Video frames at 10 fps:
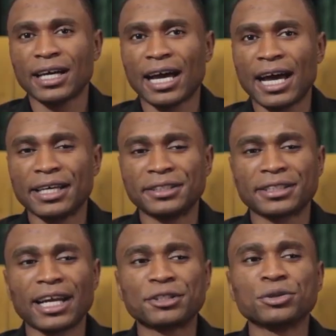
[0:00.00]
I
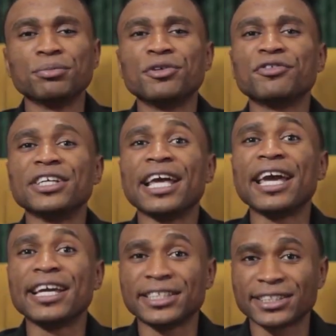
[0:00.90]
decided to move in
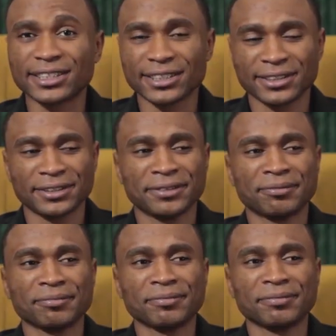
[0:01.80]
haste,
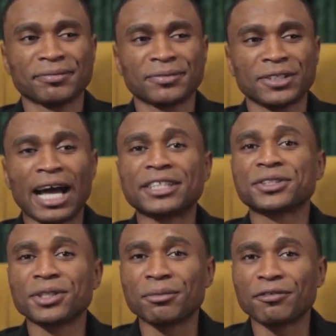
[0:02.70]
as
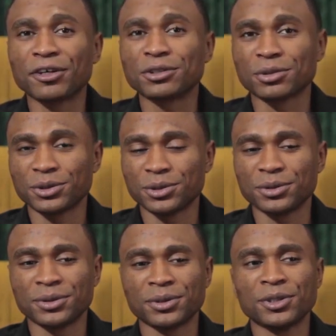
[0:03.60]
some of us would do.
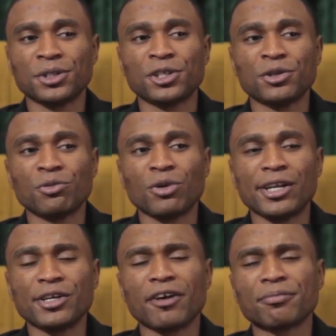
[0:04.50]
When
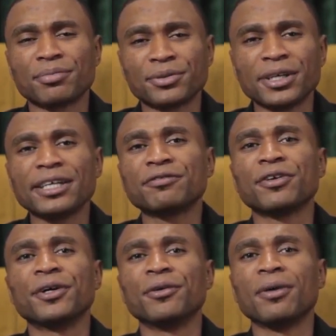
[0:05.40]
you have prayed
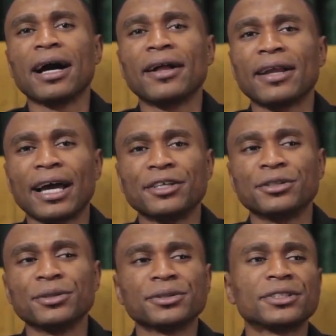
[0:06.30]
for a while and you
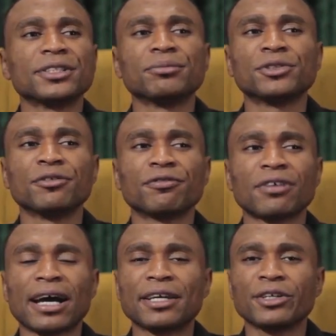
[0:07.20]
don't seem to
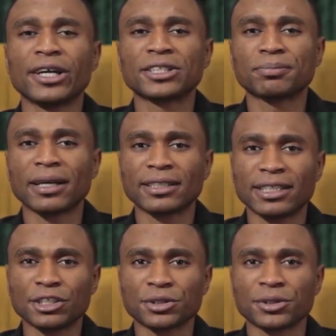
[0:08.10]
find your
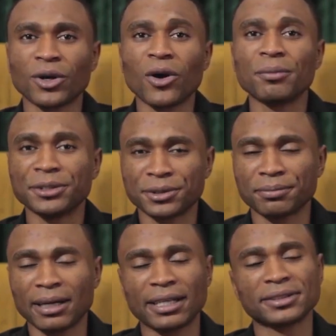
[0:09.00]
expectation coming to
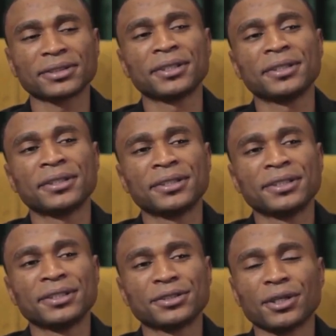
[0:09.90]
pass,
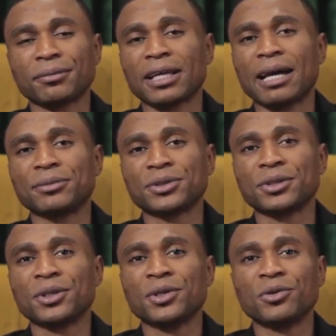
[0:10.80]
sometimes
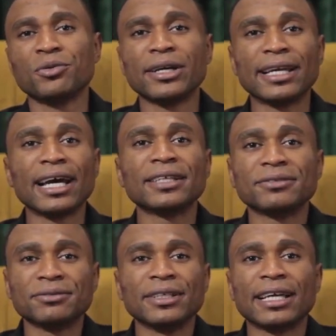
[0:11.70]
we get
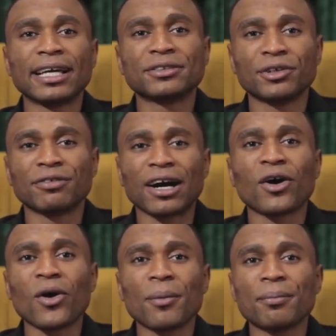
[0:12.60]

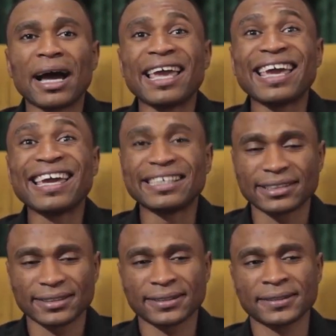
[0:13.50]
overcome by haste.